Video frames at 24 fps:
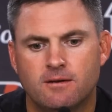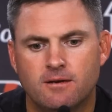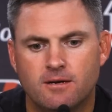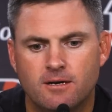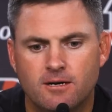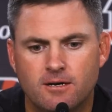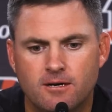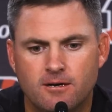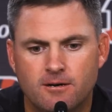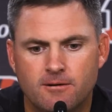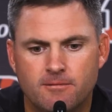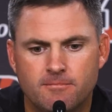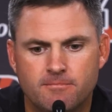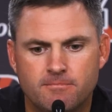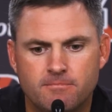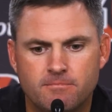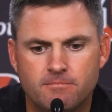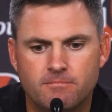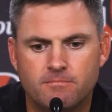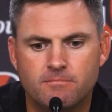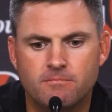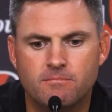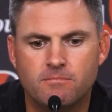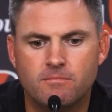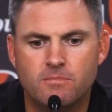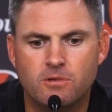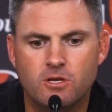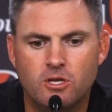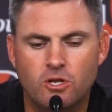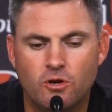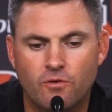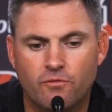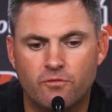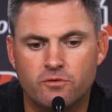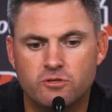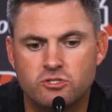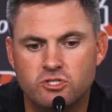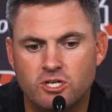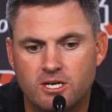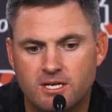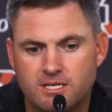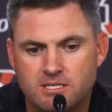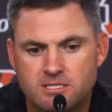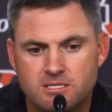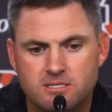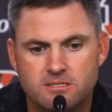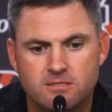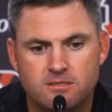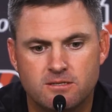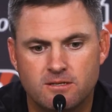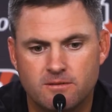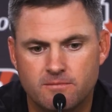for Chase,